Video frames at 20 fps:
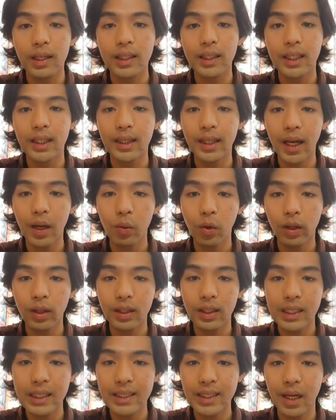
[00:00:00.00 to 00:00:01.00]
The tank
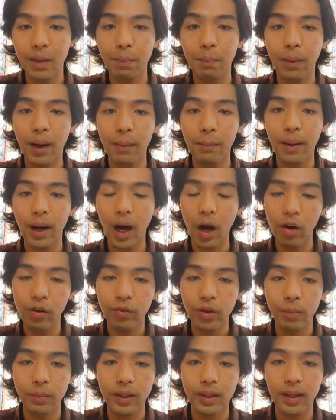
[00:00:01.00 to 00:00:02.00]
water is then pumped out
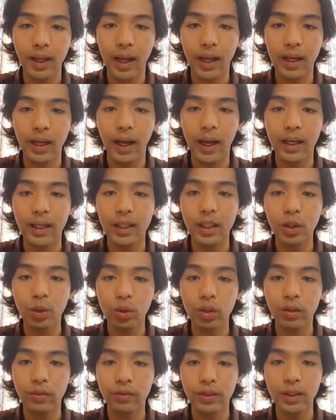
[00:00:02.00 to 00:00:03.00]
from the tank and
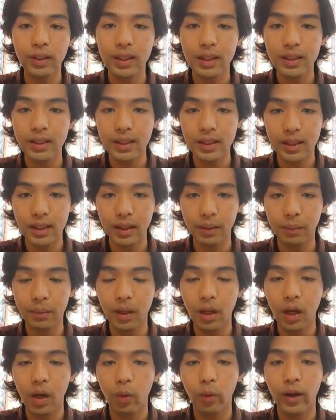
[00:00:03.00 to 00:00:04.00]
into a filter system
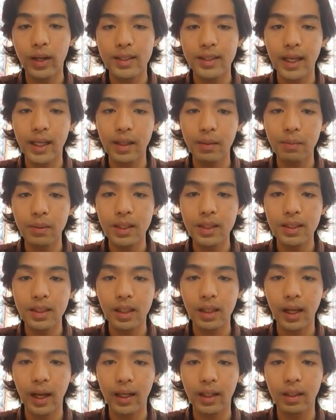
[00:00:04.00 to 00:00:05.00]
where sediments
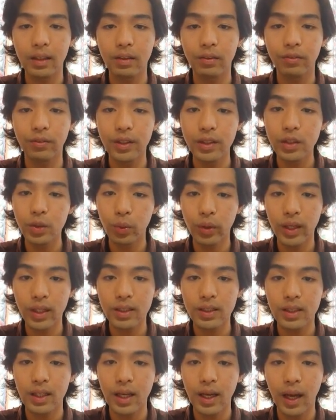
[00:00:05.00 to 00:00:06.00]
like the fish
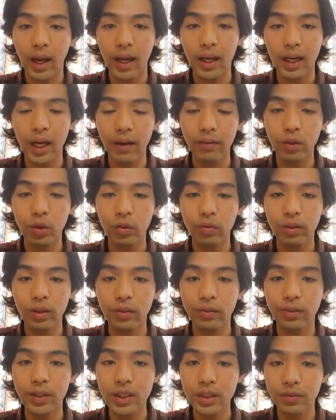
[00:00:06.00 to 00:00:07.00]
waste and leftover
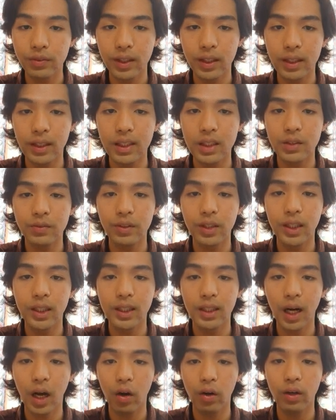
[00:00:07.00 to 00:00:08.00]
fish feed is
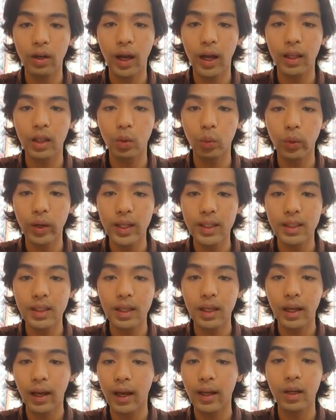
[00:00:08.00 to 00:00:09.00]
filtered out, and the waste
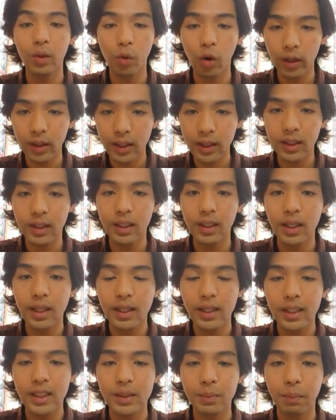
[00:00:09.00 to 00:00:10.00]
and the water
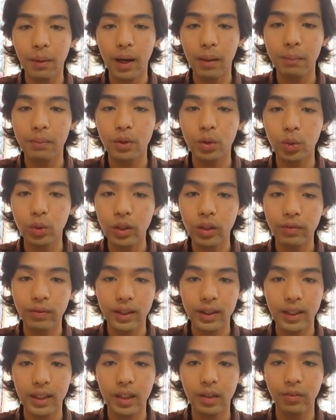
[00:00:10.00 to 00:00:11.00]
is pumped to the
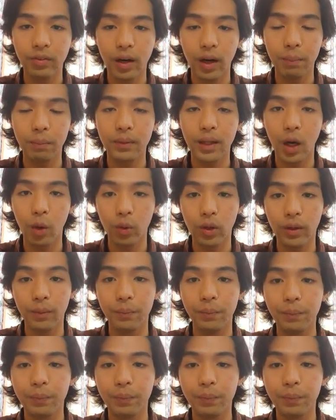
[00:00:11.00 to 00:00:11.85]
vertical farm tower.